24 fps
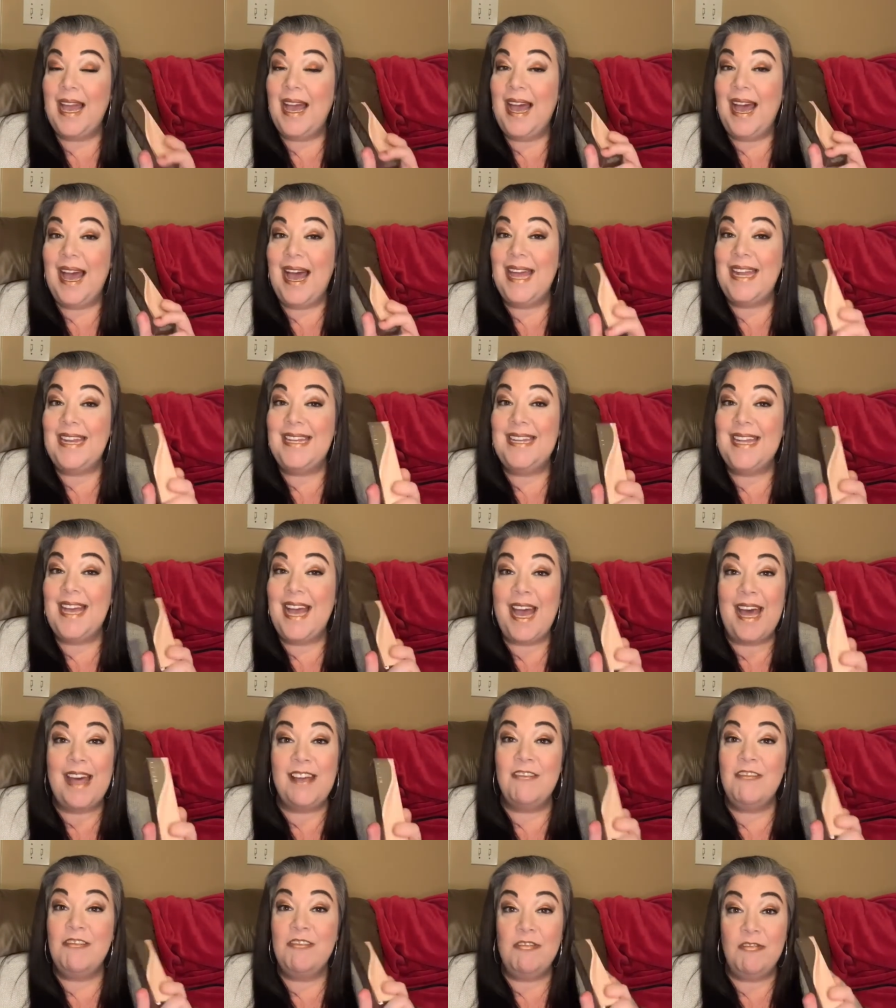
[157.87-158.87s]
I,
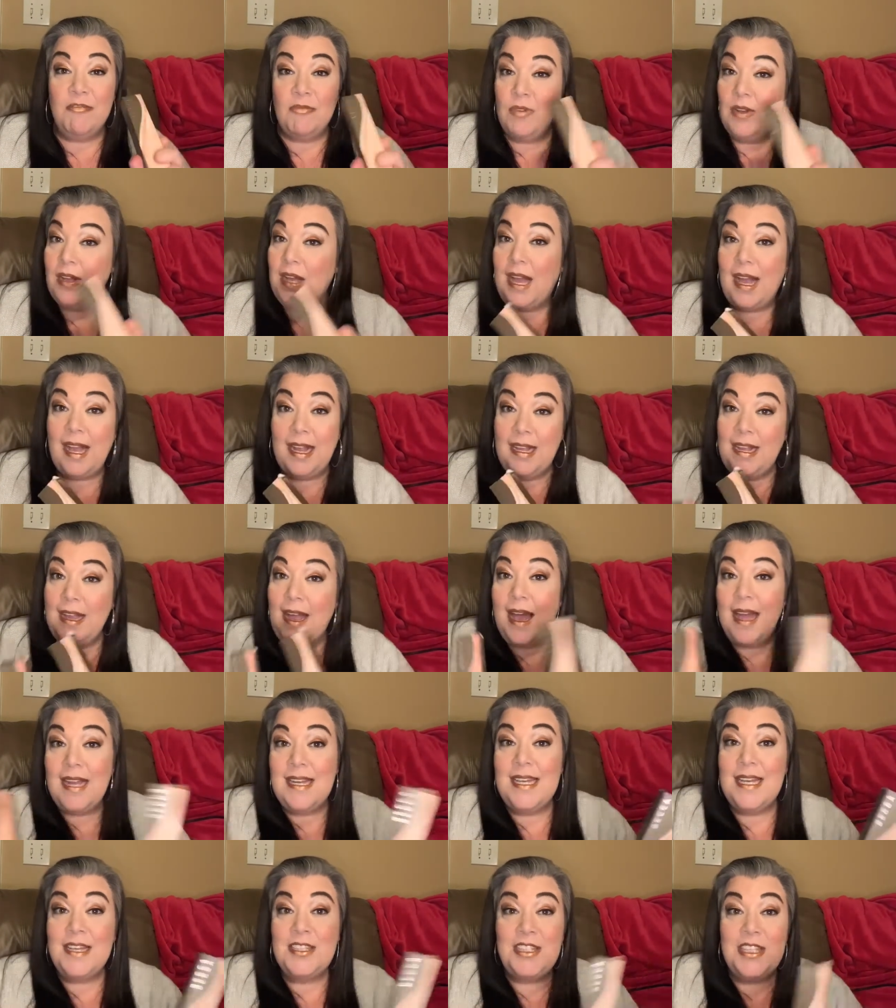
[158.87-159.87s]
I, I
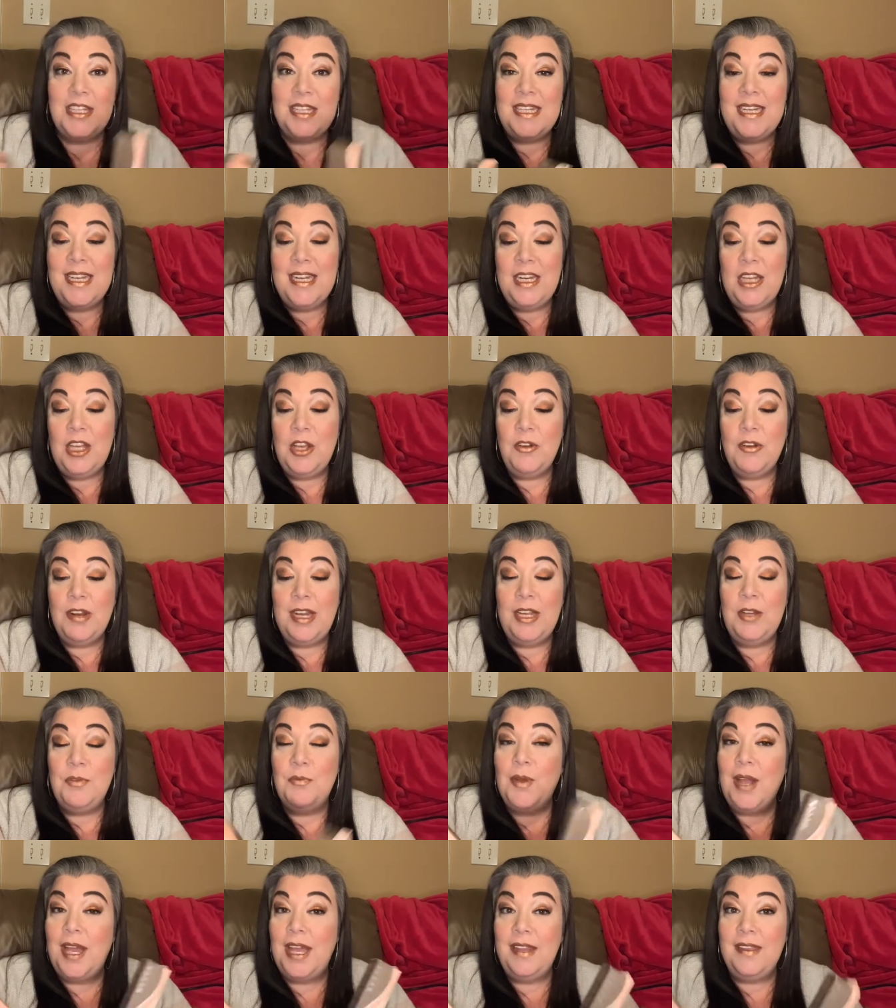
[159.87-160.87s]
got down to the nitty gritty,
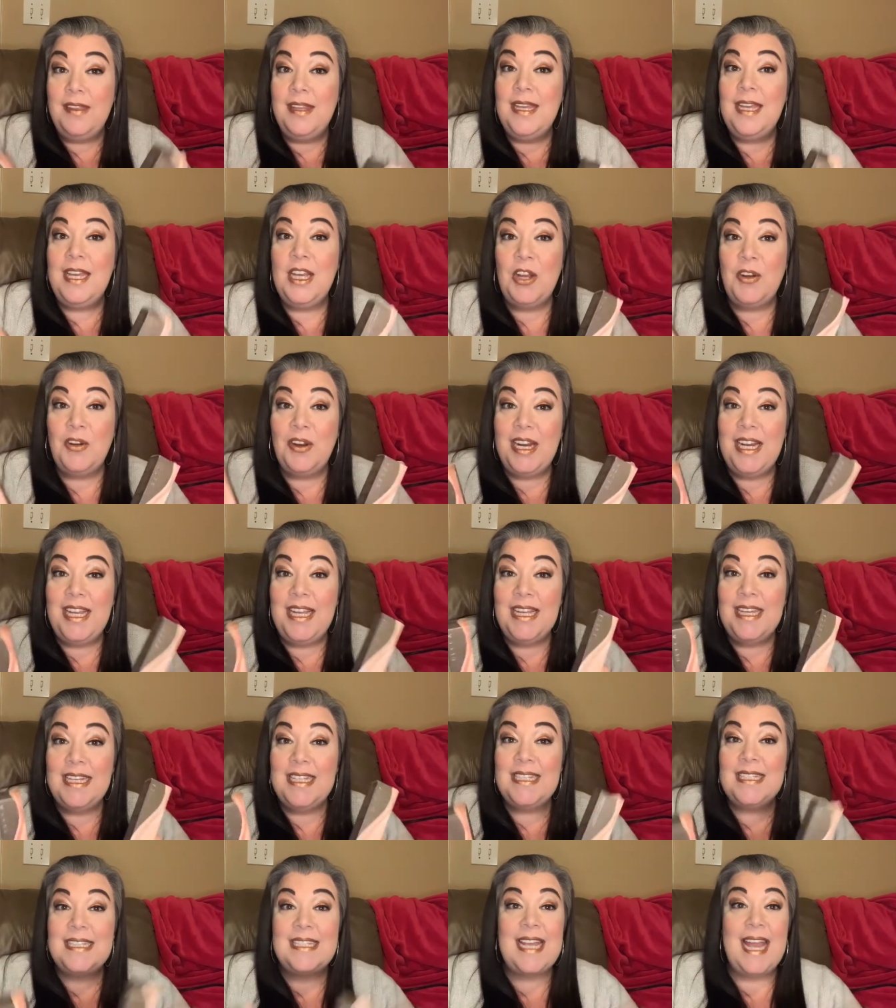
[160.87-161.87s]
read the
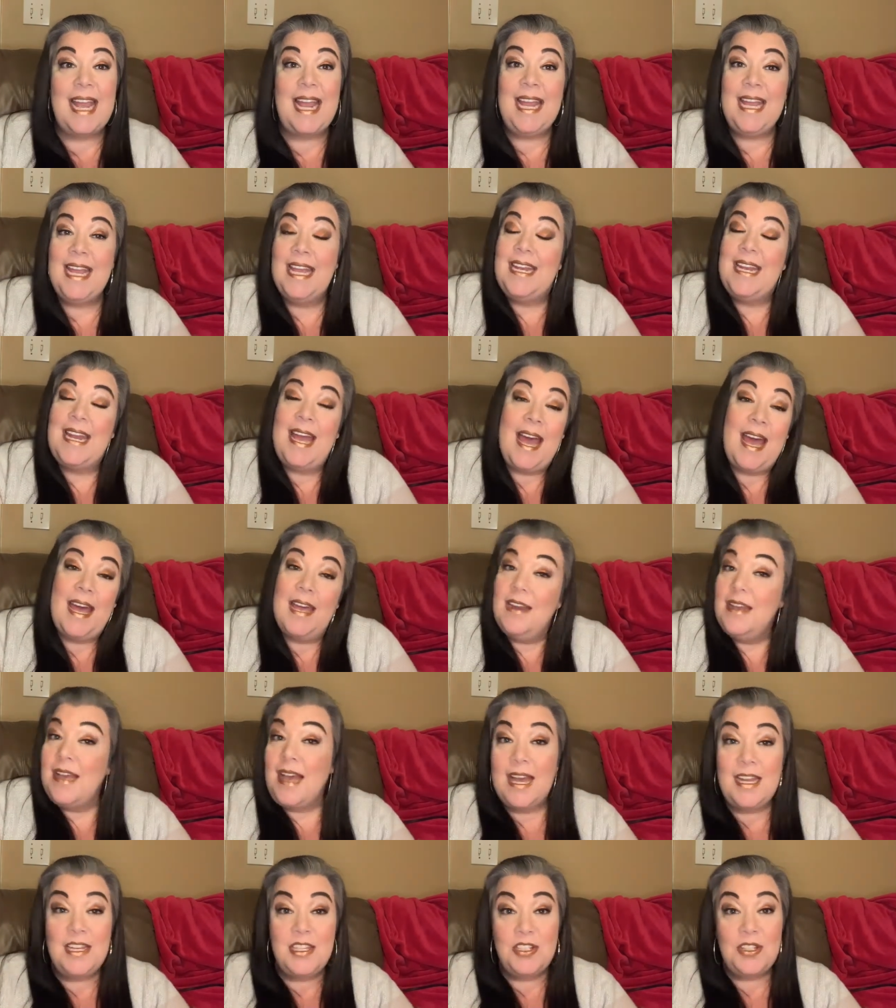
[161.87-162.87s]
ingredients, and I,
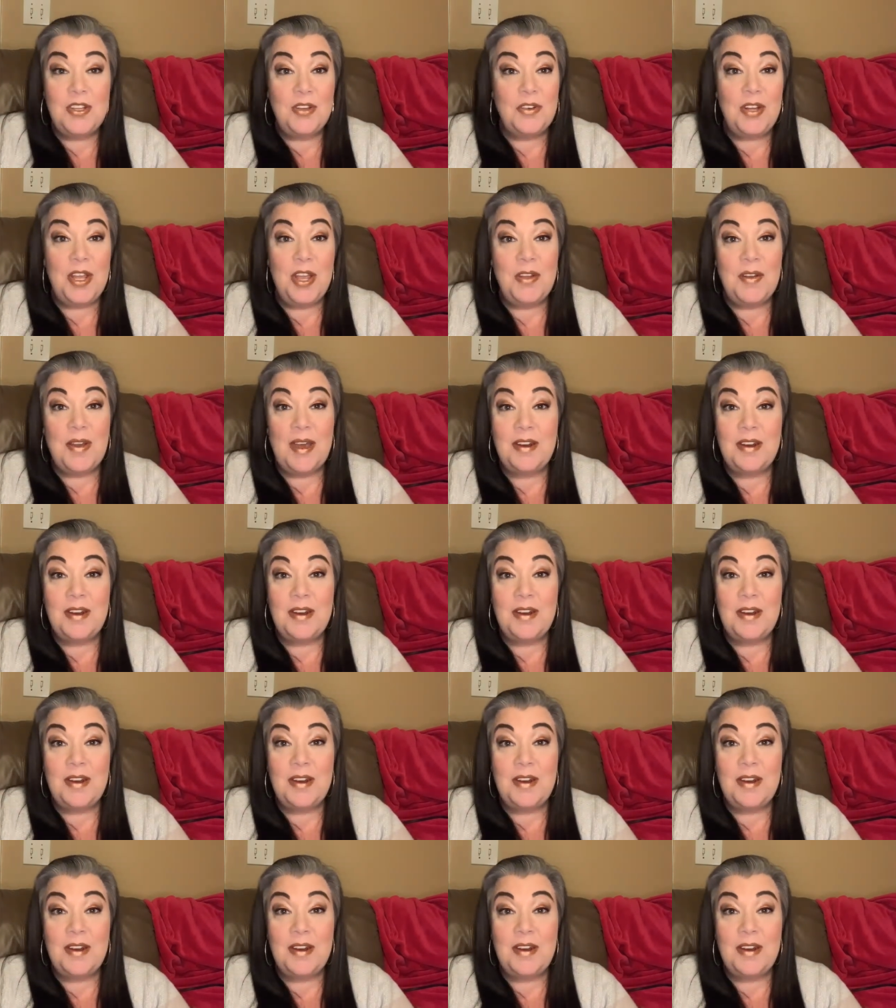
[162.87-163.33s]
I just don't know.